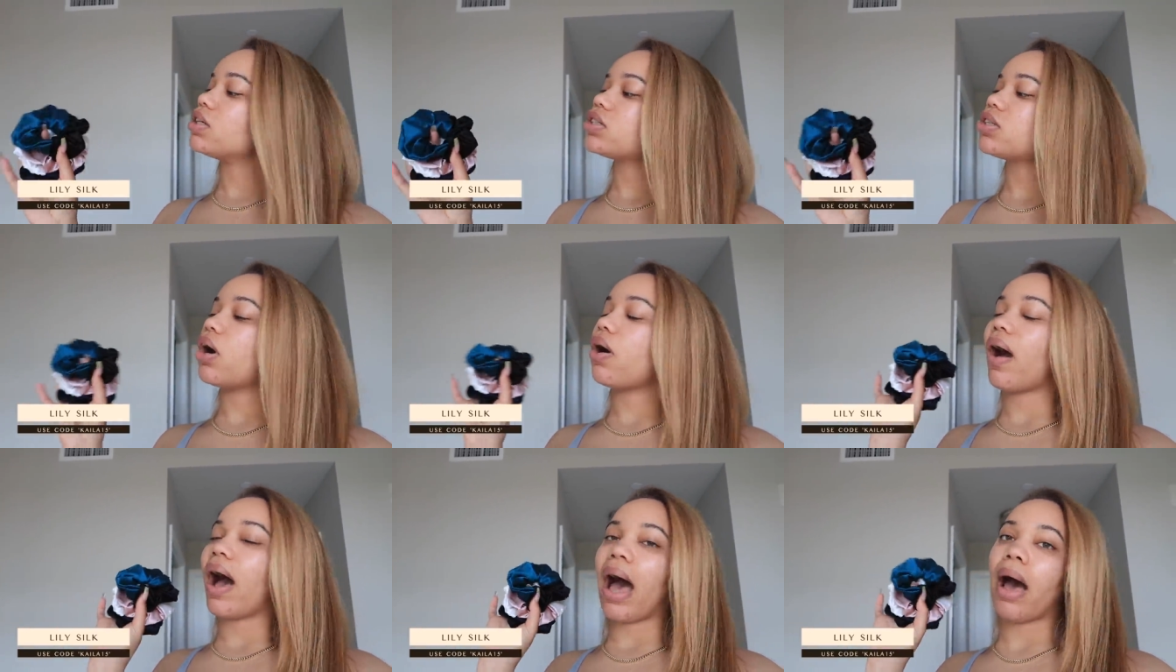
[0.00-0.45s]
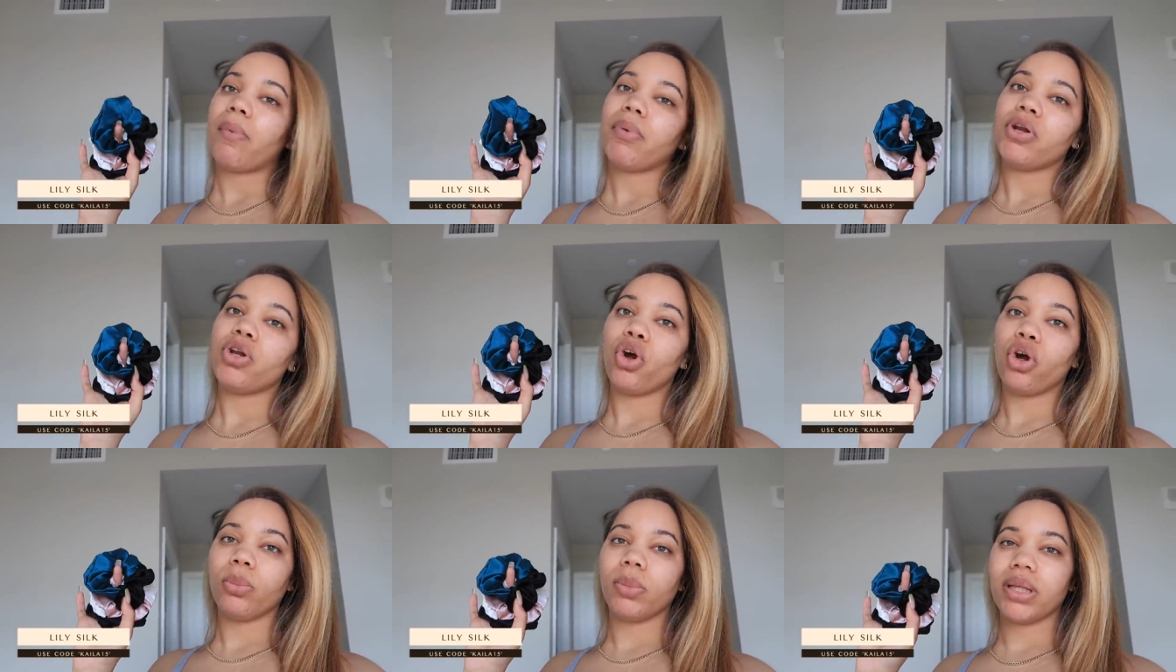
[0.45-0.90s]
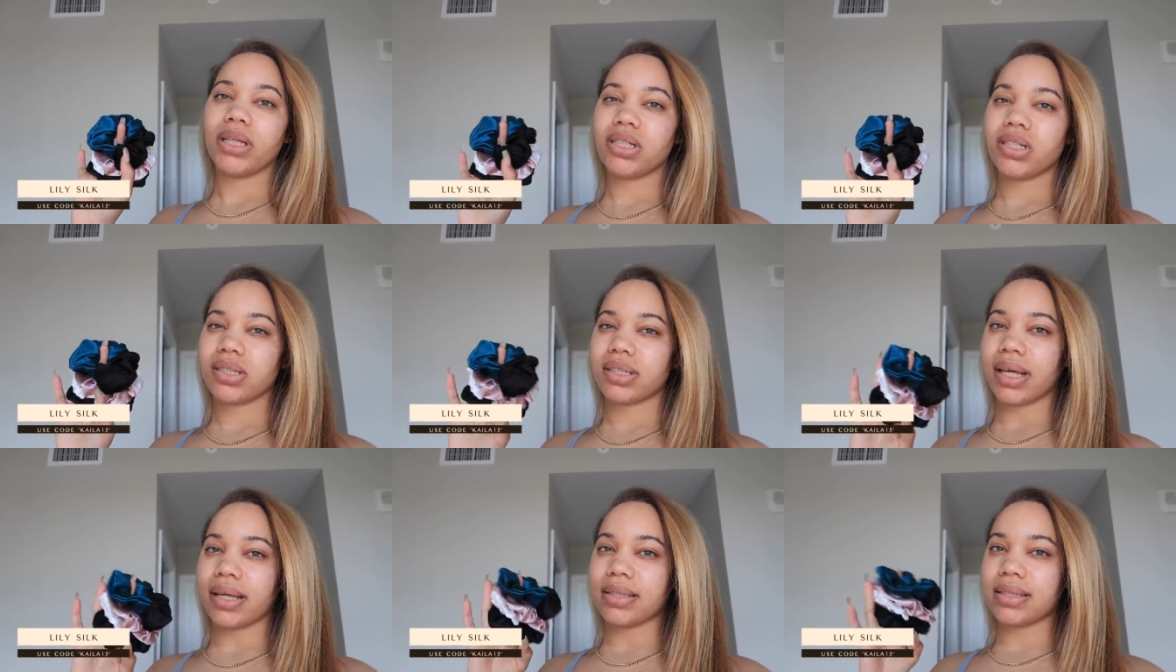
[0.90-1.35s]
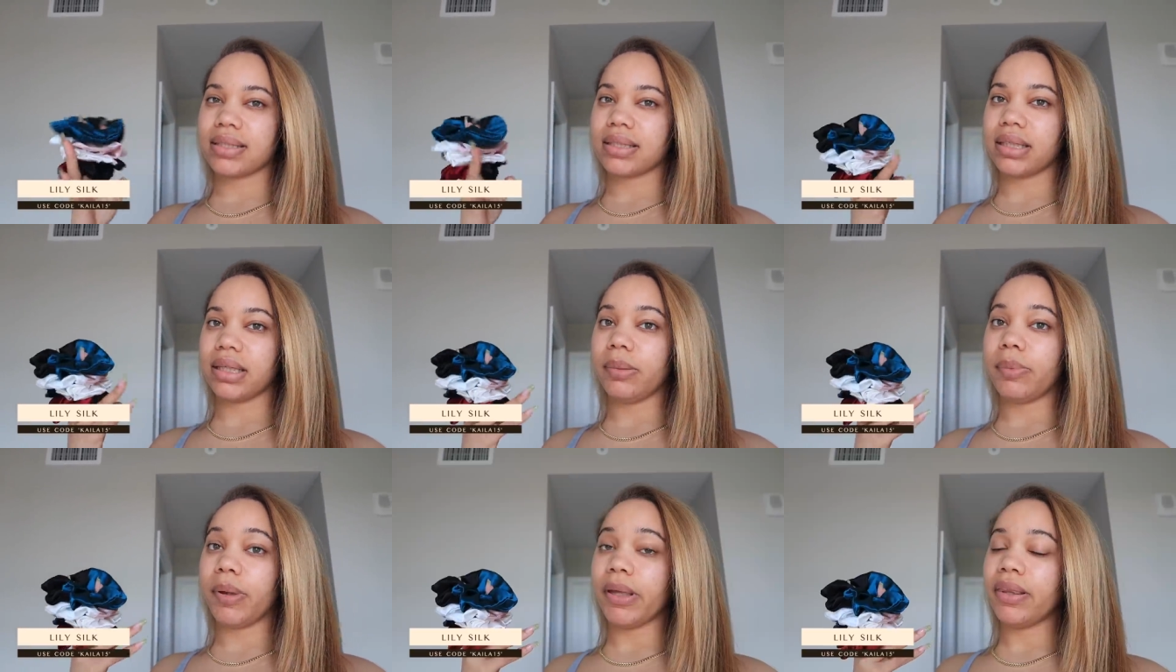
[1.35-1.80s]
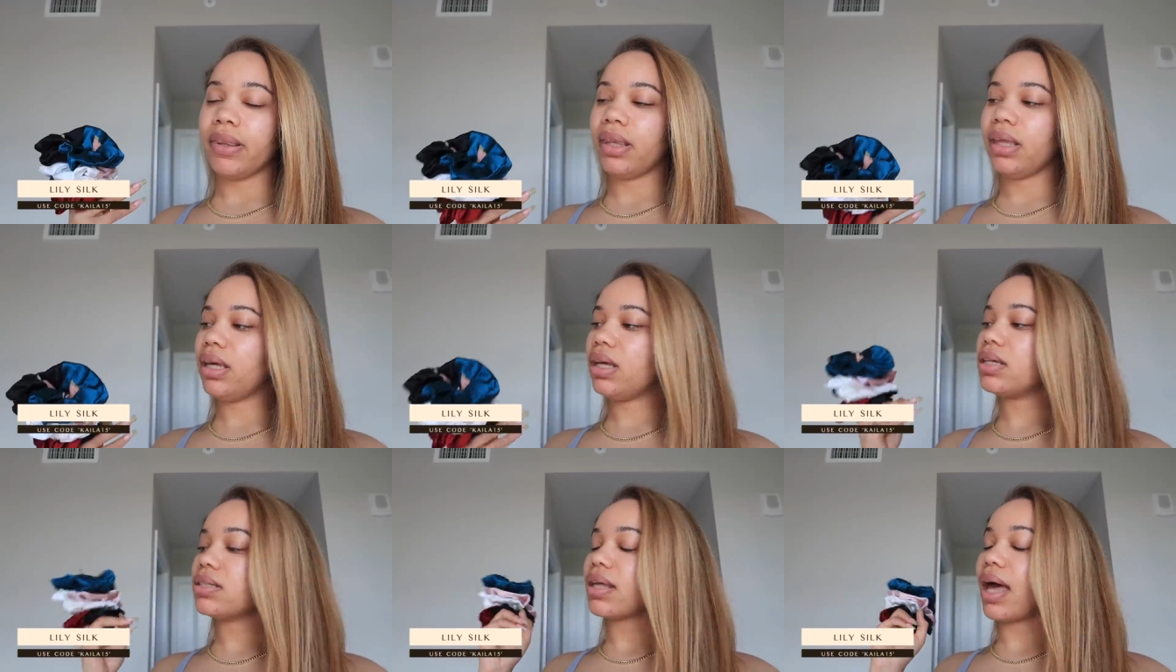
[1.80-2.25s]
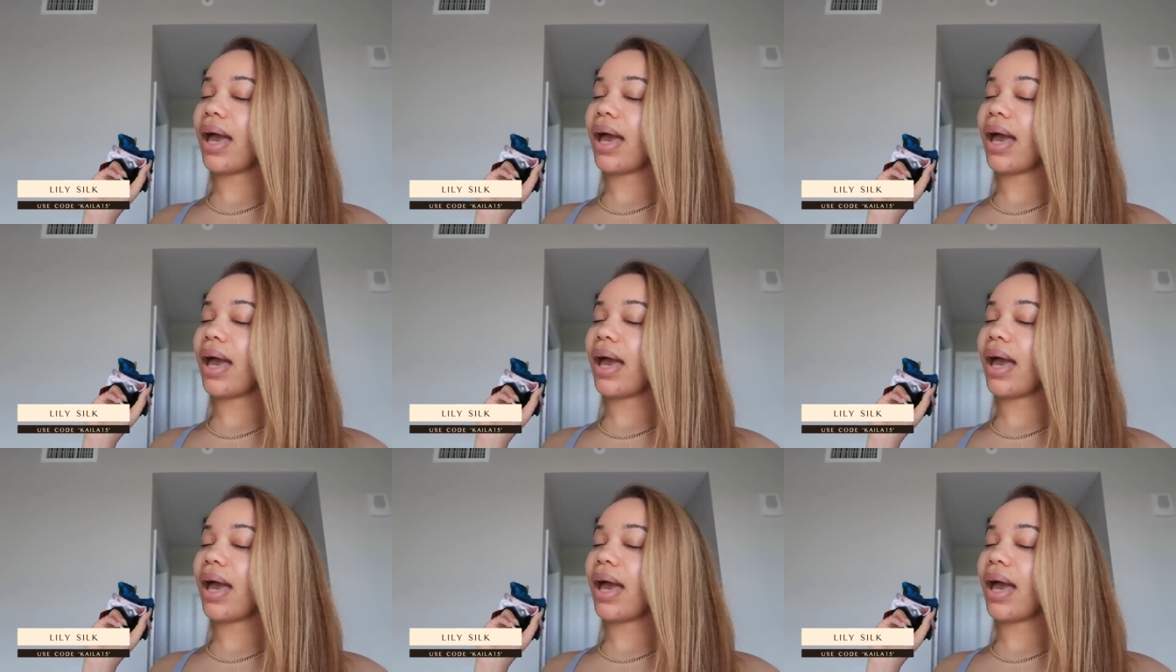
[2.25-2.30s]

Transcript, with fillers: So I would normally just like sleep in these.